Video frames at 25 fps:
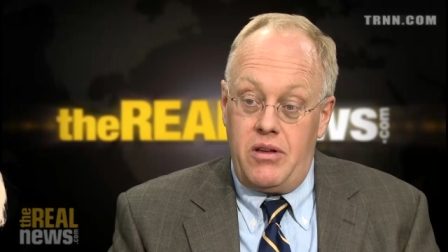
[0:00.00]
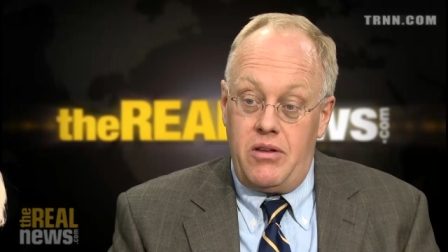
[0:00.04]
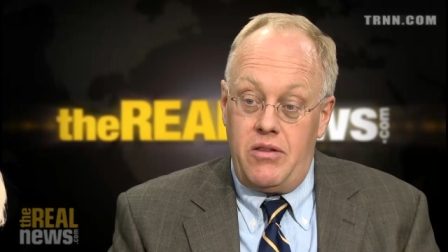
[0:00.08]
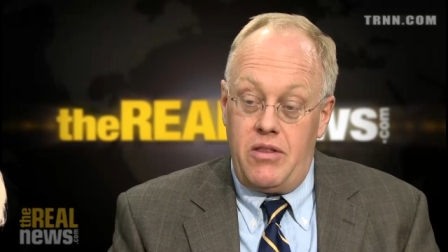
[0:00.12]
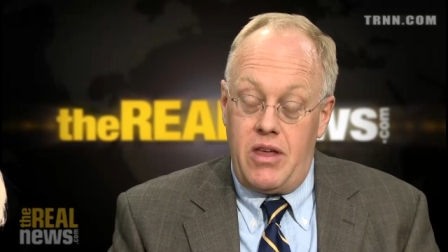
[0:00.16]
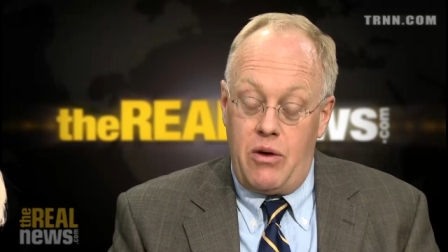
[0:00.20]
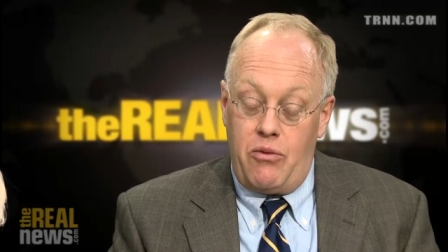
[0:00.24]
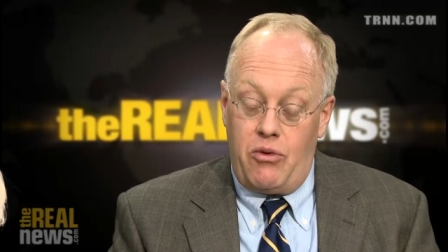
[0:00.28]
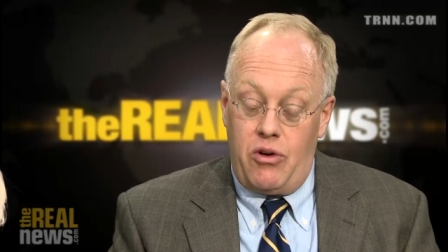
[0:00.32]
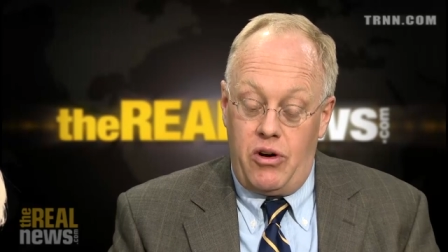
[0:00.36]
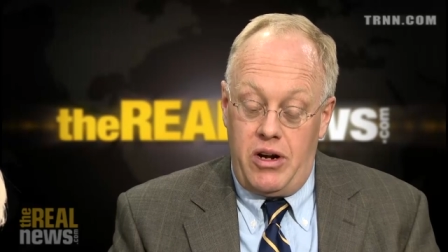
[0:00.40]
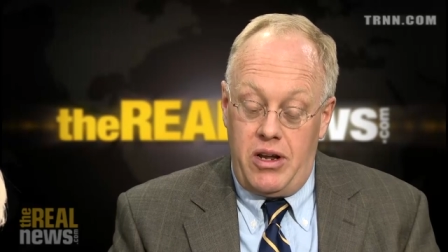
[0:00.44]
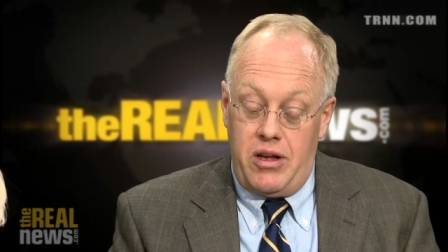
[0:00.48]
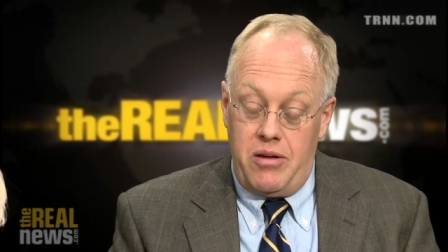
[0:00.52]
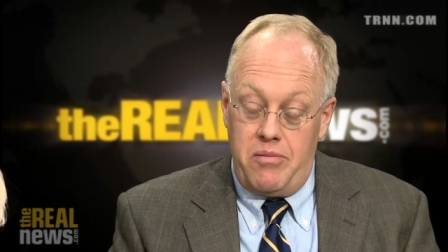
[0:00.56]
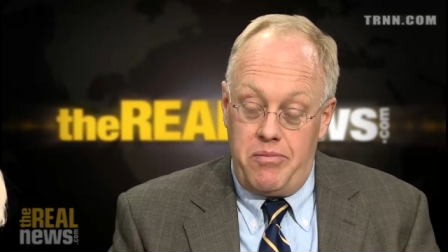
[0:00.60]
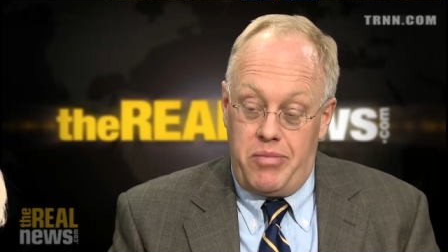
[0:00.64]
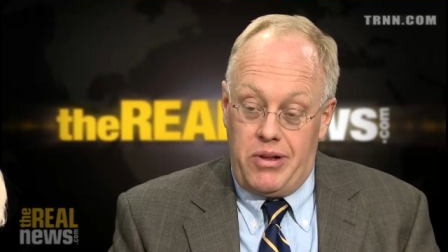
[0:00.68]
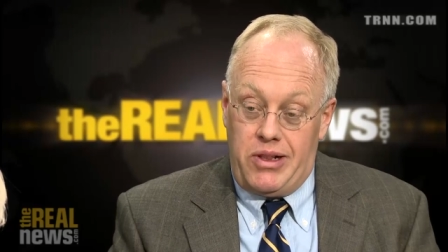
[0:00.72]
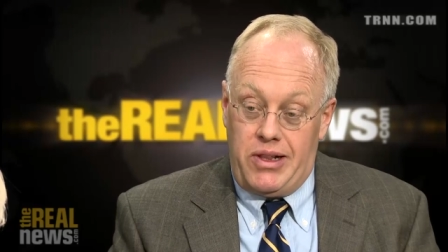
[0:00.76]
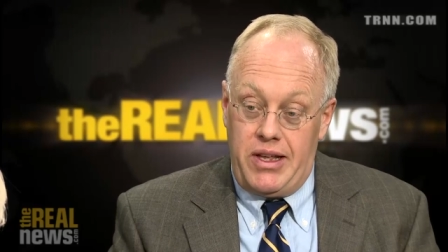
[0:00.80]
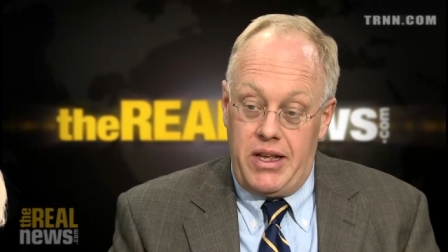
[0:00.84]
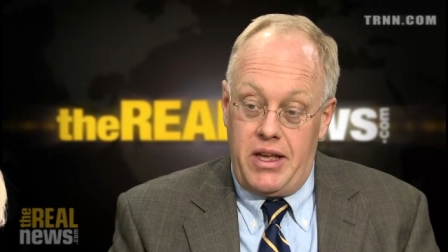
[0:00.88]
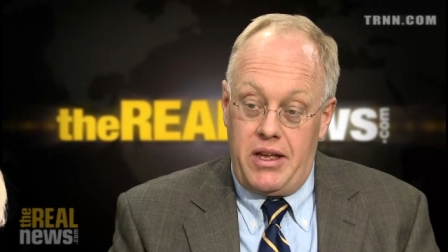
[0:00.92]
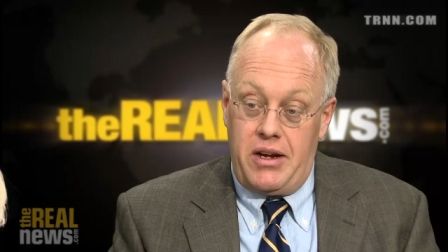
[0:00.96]
they were
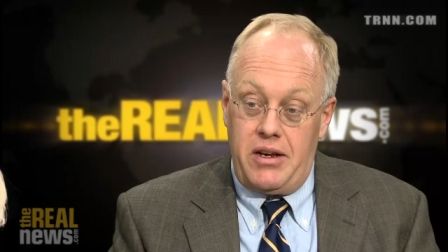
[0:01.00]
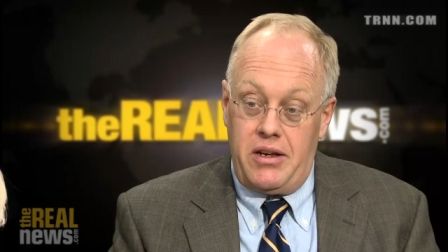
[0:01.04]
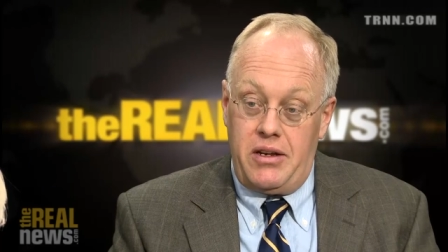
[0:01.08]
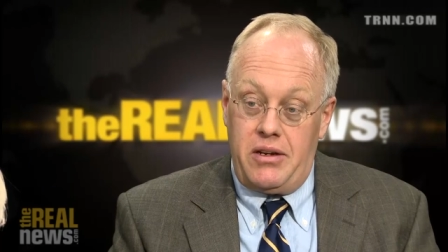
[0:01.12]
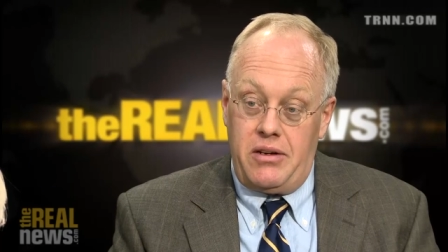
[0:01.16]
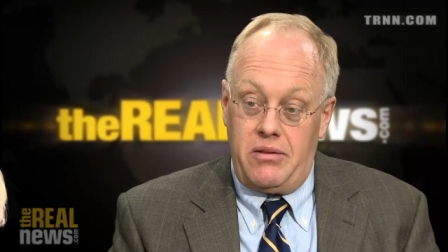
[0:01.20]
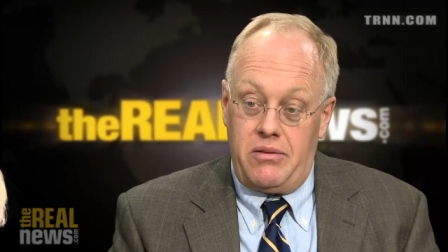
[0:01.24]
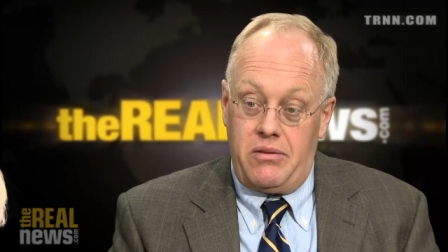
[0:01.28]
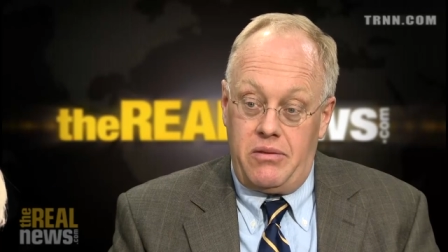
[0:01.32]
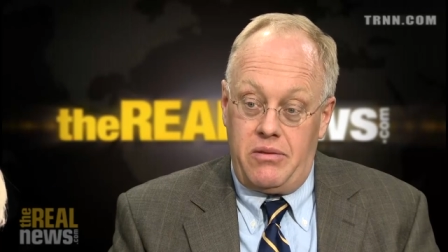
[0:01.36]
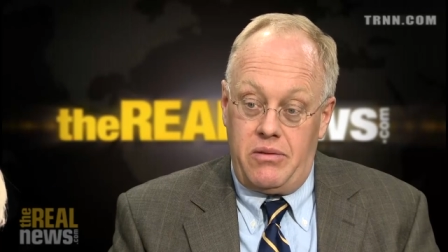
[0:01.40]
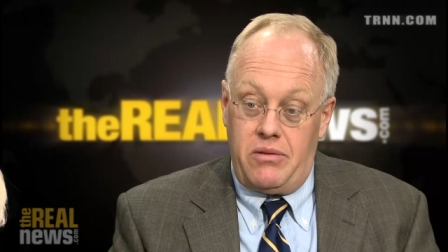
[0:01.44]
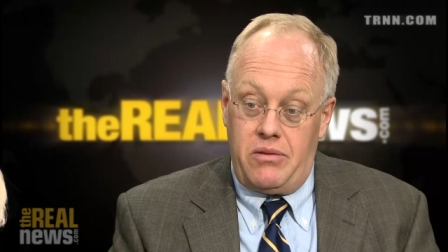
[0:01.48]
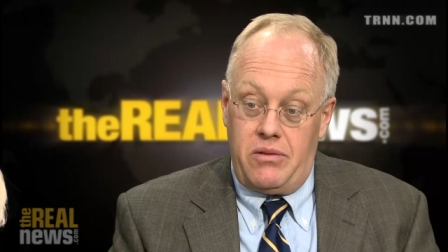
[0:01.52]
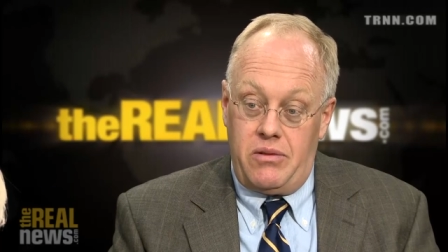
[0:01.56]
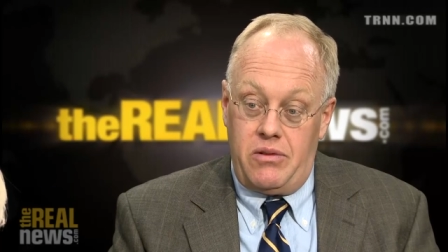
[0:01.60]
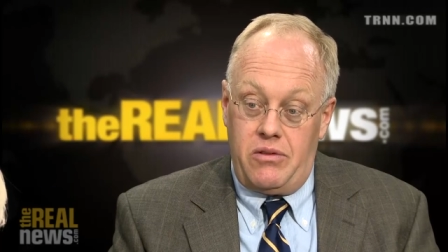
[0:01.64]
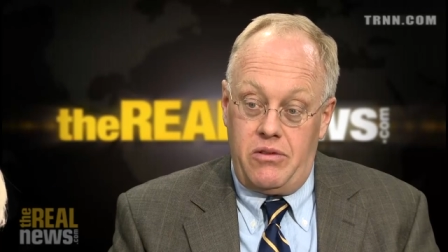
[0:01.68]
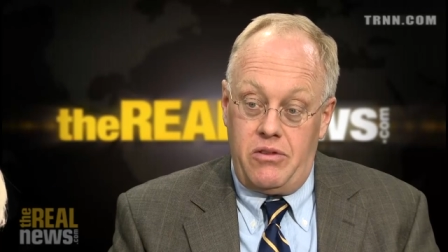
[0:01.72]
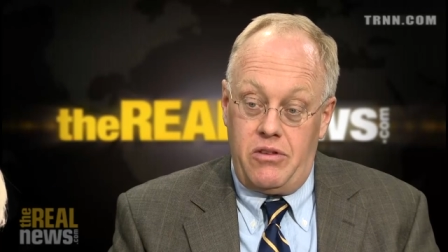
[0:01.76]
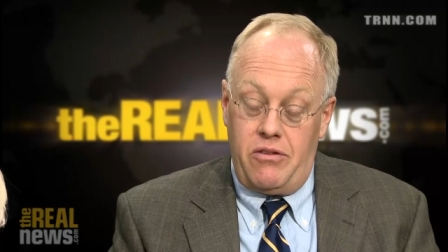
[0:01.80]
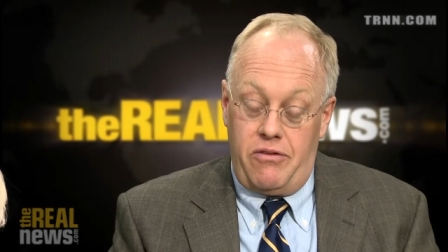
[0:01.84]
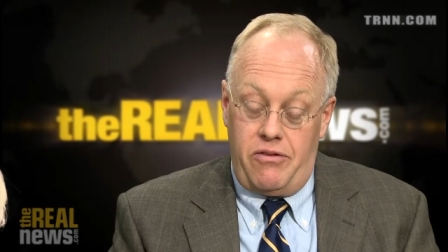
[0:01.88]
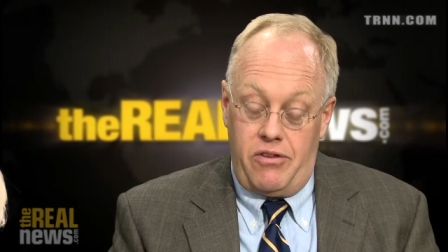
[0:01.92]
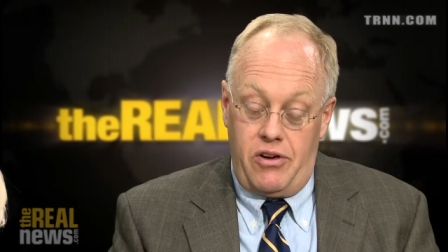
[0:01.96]
implanting
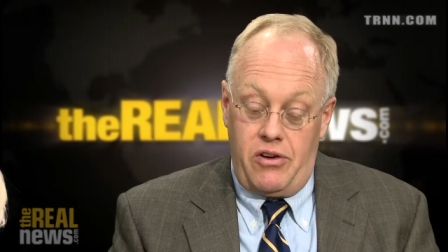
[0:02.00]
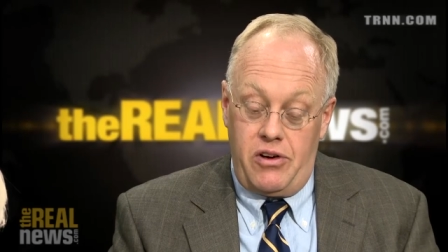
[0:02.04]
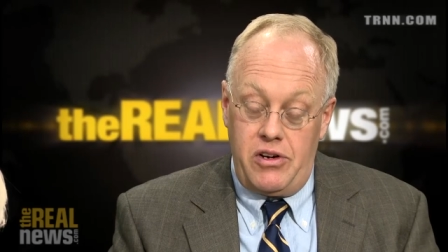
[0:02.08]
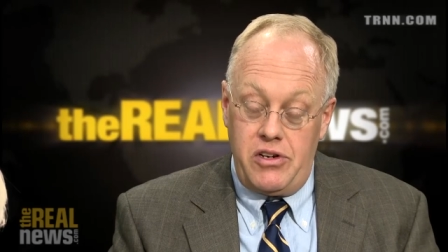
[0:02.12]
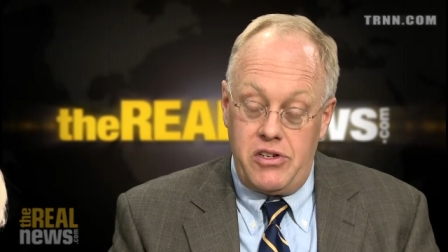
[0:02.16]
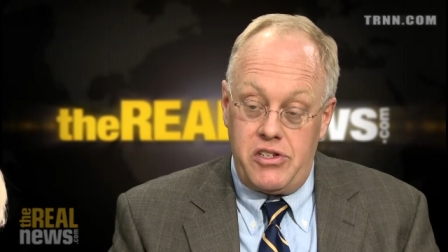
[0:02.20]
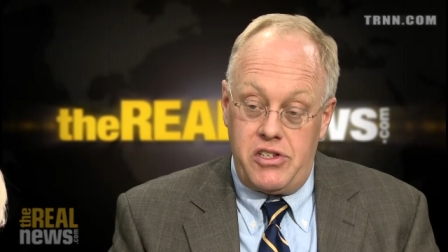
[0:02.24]
the very